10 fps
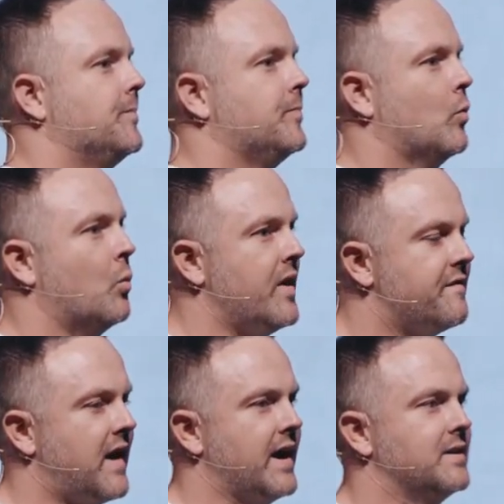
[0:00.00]
when we
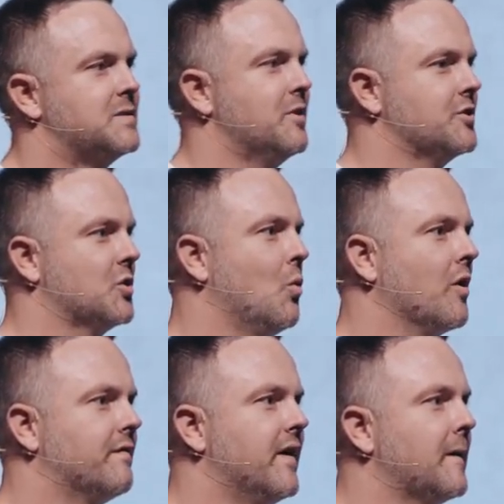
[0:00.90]
fight spiritual
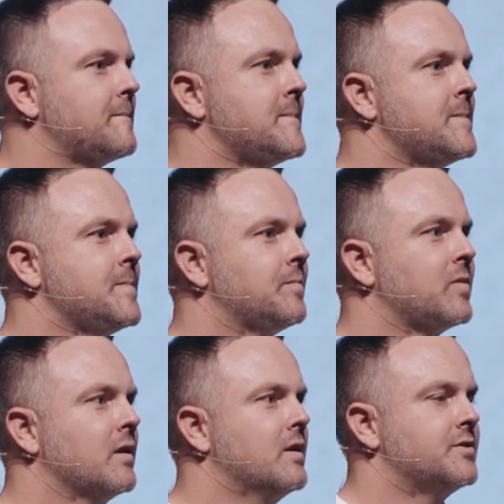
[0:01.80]
warfare.
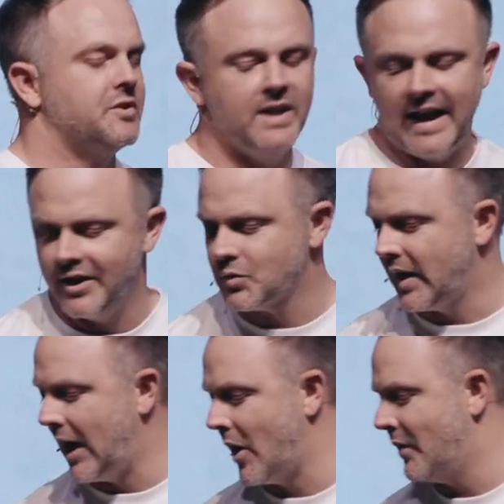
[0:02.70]
So today, here's what
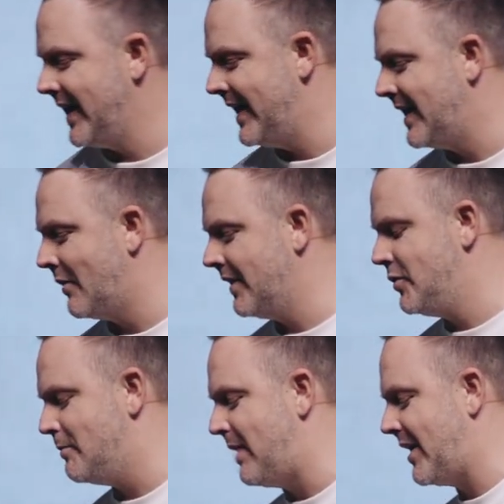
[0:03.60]
how I want to end. I want if you
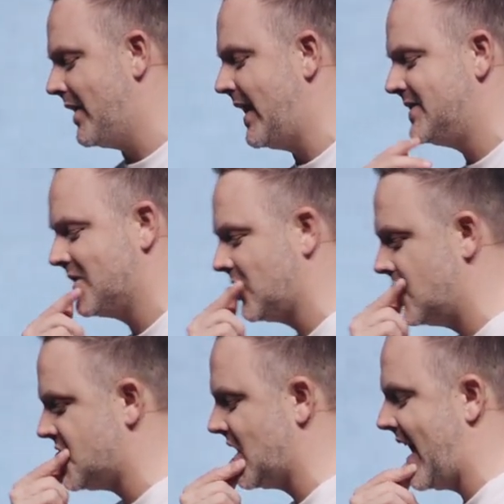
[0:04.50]
would bow your heads and
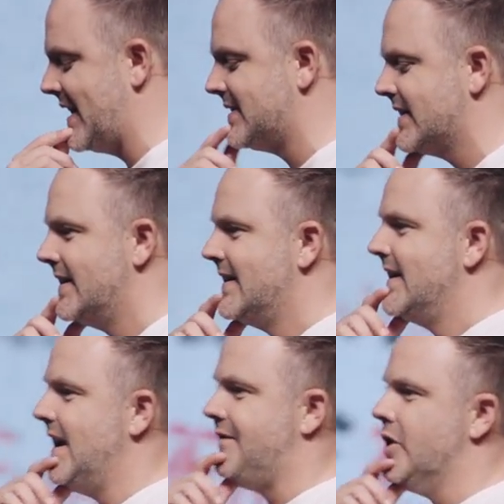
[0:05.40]
close your eyes.
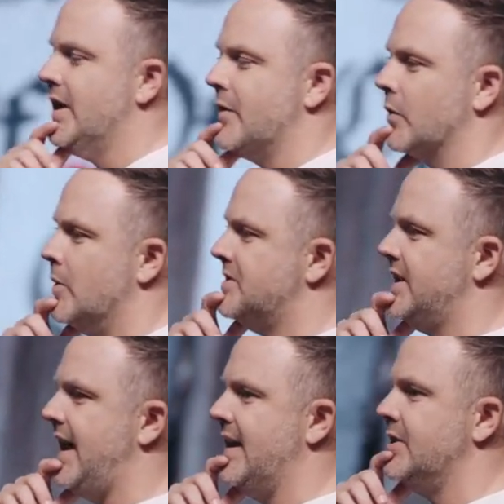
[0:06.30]
If you're in the room
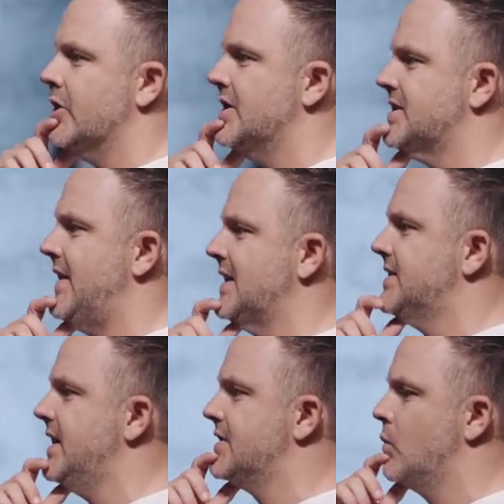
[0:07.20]
today and you're just in that
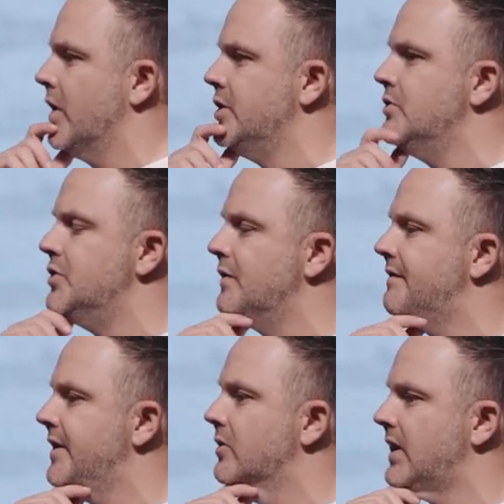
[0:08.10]
season where you do
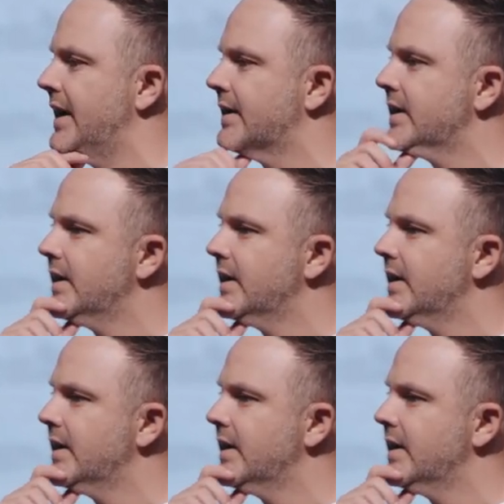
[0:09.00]
feel like